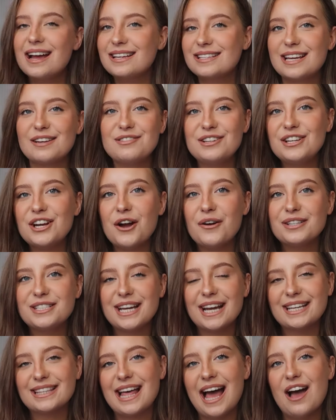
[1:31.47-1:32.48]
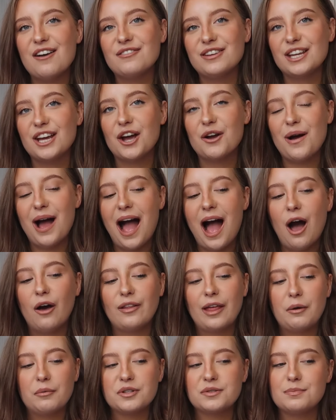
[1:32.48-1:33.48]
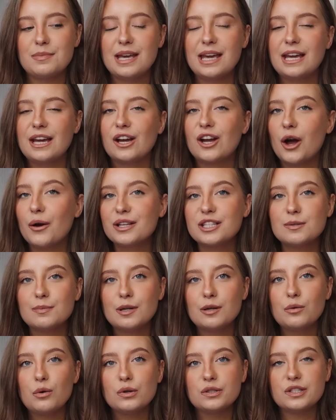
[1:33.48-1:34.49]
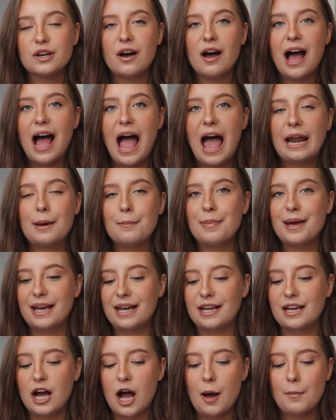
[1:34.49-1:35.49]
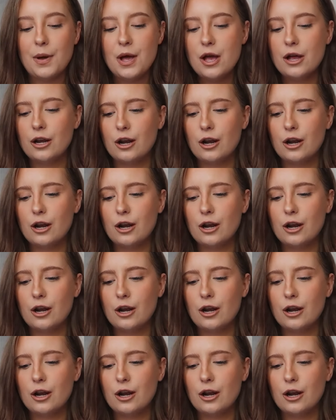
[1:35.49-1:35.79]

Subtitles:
Definitely go and check that video out. That was me going to Blue Water and picking up